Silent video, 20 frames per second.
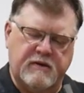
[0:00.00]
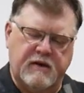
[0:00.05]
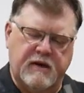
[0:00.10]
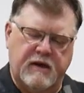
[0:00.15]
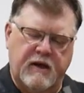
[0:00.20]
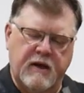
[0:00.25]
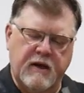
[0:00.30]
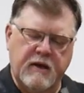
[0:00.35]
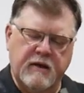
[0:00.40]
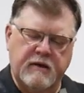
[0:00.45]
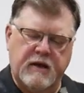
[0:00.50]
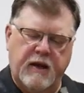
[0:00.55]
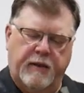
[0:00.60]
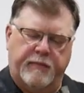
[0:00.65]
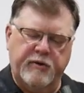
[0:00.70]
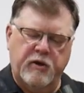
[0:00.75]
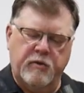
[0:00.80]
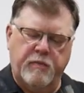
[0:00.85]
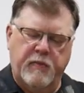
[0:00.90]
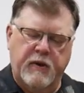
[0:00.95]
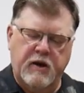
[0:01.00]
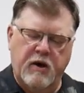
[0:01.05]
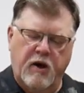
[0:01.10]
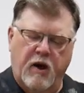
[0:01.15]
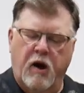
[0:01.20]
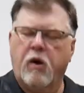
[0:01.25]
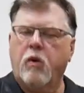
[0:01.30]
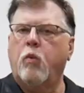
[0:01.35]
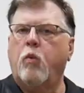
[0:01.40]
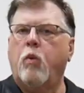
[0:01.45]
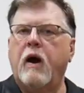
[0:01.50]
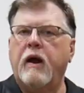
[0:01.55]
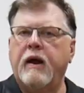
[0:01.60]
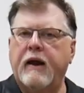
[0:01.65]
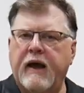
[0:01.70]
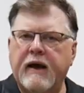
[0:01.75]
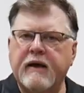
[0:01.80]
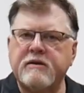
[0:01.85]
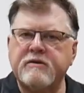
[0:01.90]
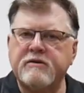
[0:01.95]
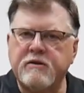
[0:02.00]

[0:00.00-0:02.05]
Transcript: the WBR-1X,